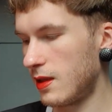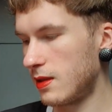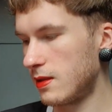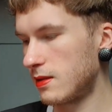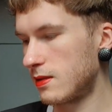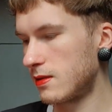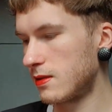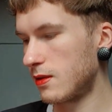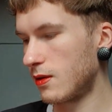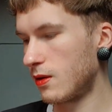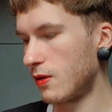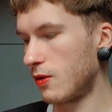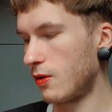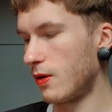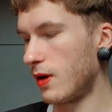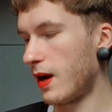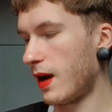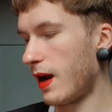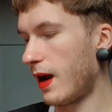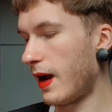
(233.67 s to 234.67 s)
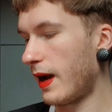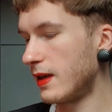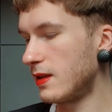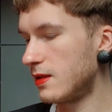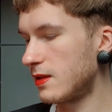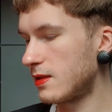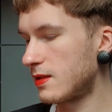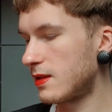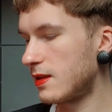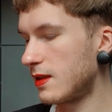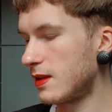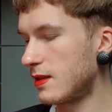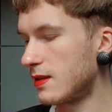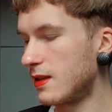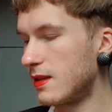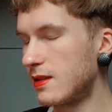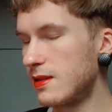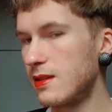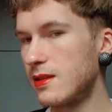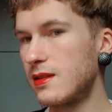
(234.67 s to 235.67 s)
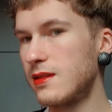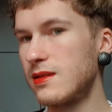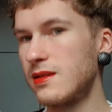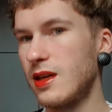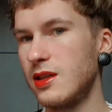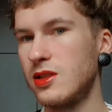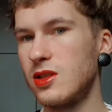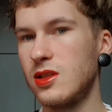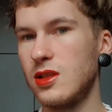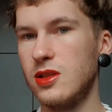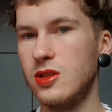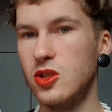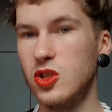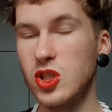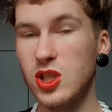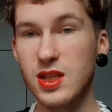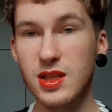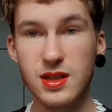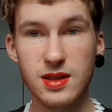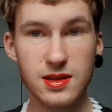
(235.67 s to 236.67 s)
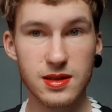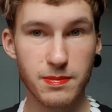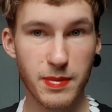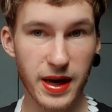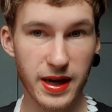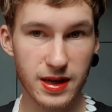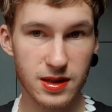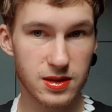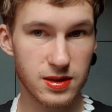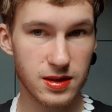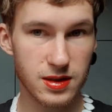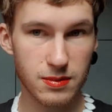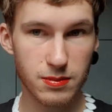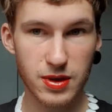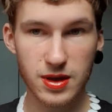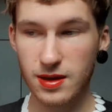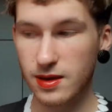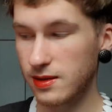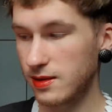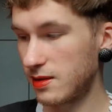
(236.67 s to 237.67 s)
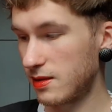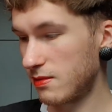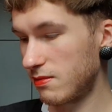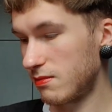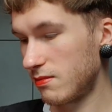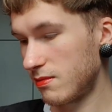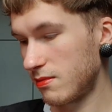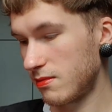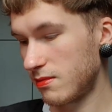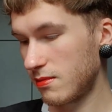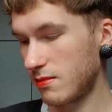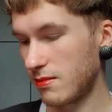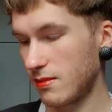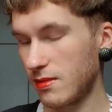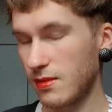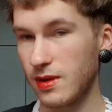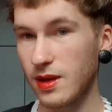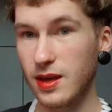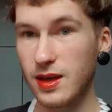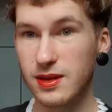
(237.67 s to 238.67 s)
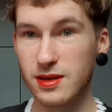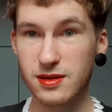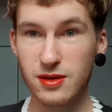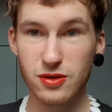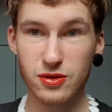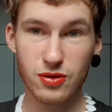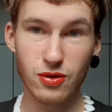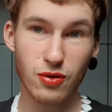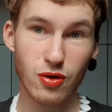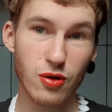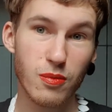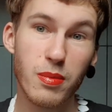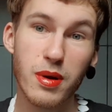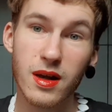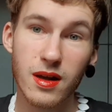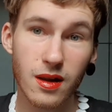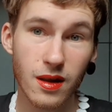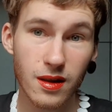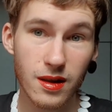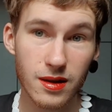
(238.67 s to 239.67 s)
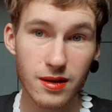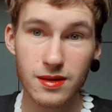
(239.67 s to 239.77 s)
So I just think this is such a genius packaging because it's a Sugar Pill.